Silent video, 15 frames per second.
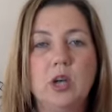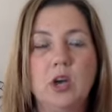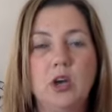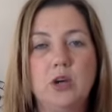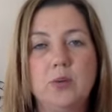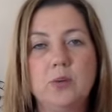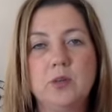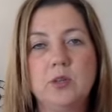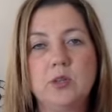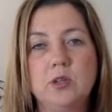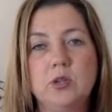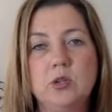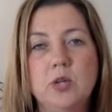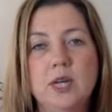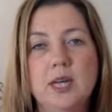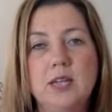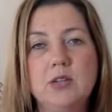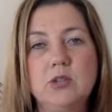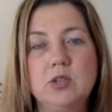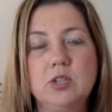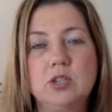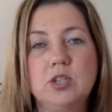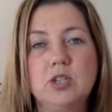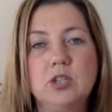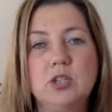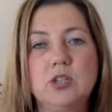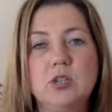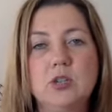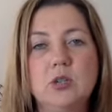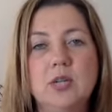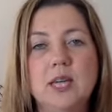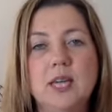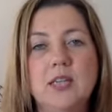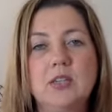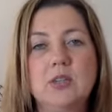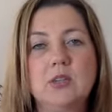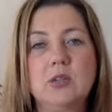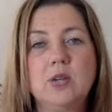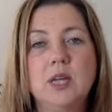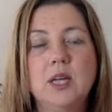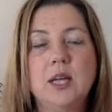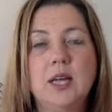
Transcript: open the door handle, to turn the door handle.